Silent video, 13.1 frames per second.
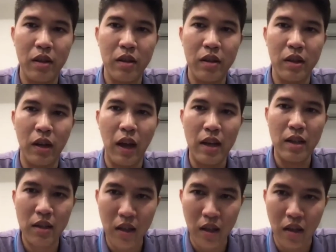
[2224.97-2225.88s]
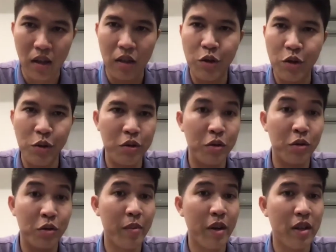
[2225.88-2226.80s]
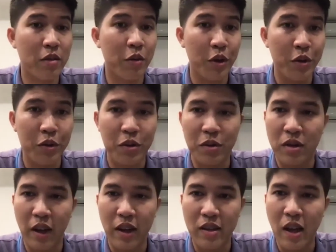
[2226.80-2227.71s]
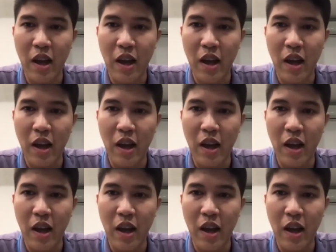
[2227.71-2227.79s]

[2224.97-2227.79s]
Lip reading: last 2 to 3 minutes for you to say